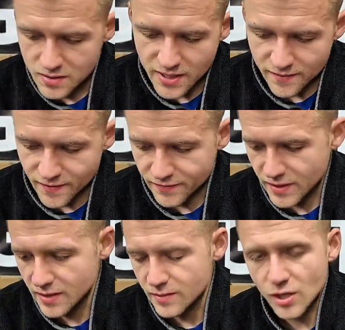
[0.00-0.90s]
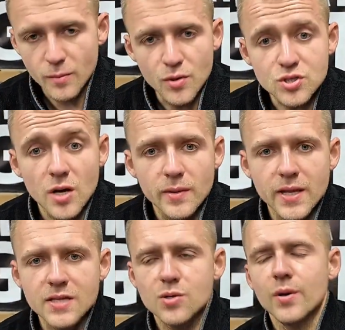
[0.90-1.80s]
10 or 15 most commonly
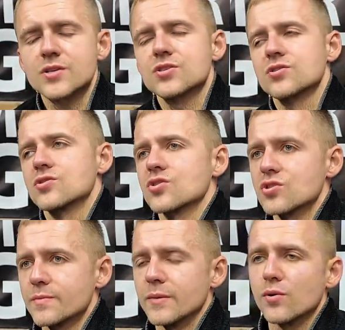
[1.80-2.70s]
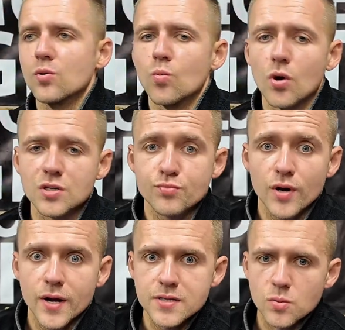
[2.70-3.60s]
asked questions, just that people can watch
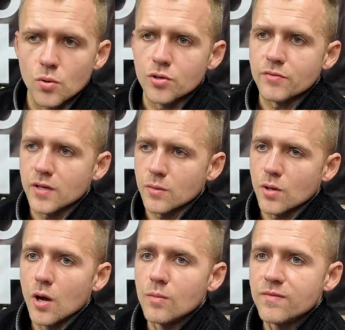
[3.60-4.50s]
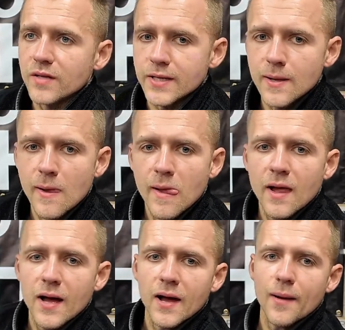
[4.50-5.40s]
prior to ordering, and that will hopefully
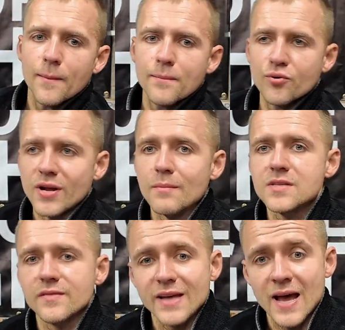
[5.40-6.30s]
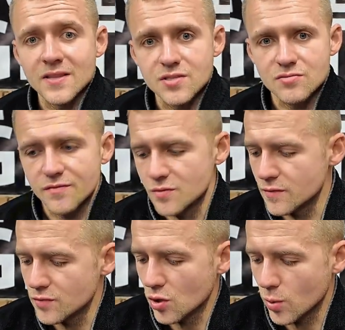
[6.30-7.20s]
preemptively answer a few
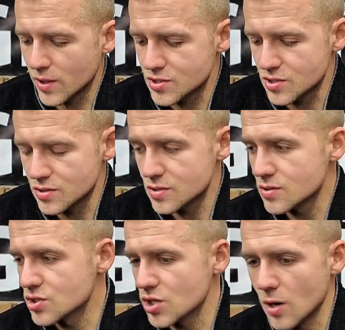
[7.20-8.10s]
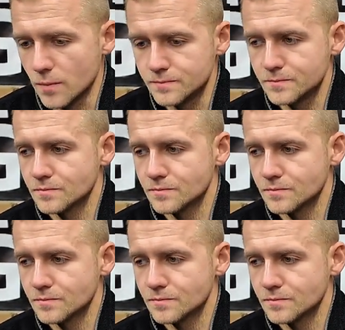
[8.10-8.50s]
of your questions. So,